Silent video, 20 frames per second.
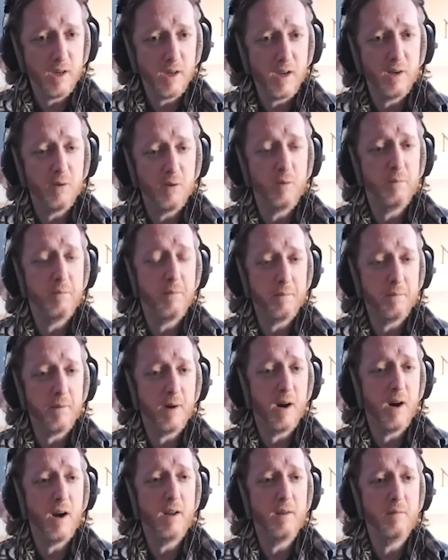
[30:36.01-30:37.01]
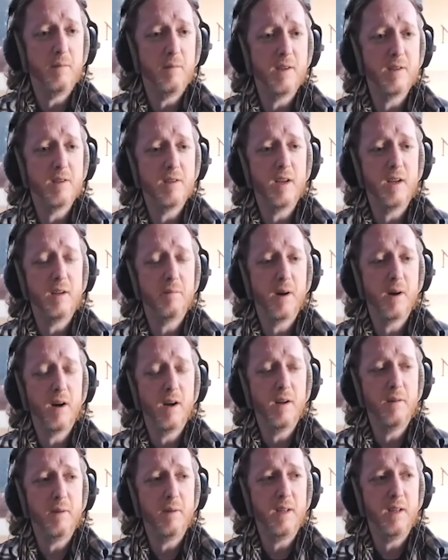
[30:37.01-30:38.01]
kind of would be behind me, sitting
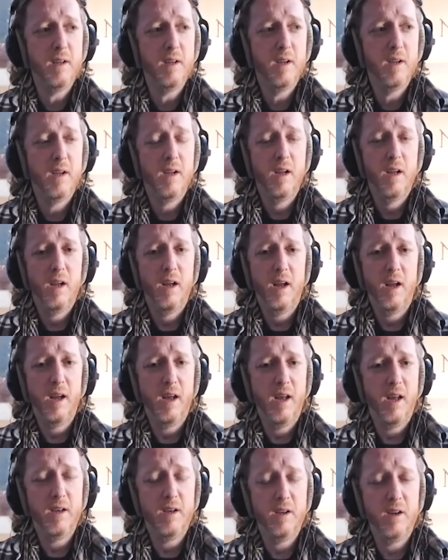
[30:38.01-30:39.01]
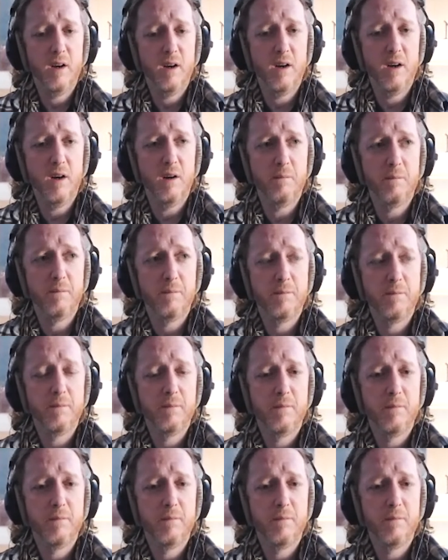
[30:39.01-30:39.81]
behind me, and um,